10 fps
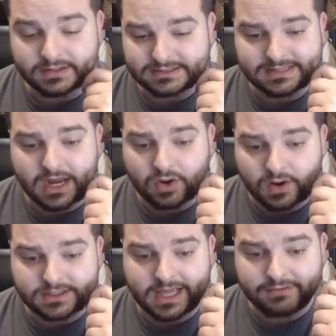It's not
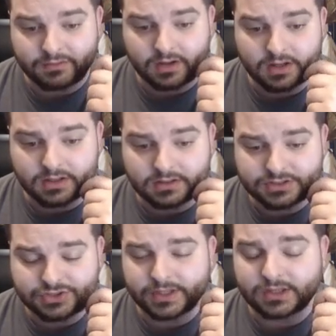hard to have a
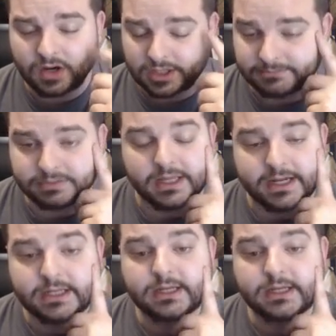strength card in play.